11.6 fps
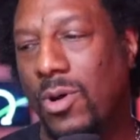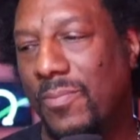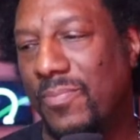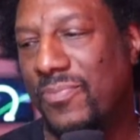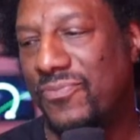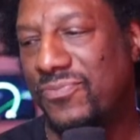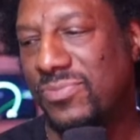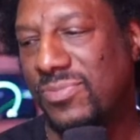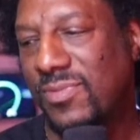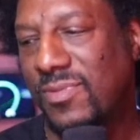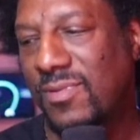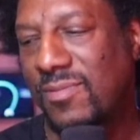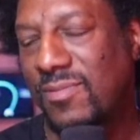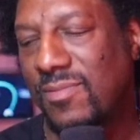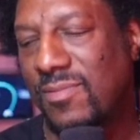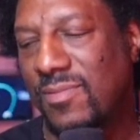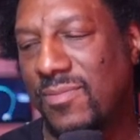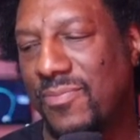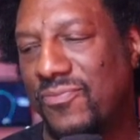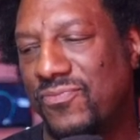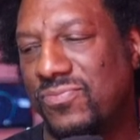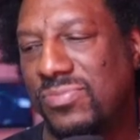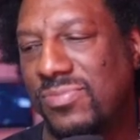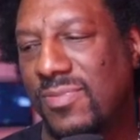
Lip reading: told her, I said, "Baby, let me tell you something.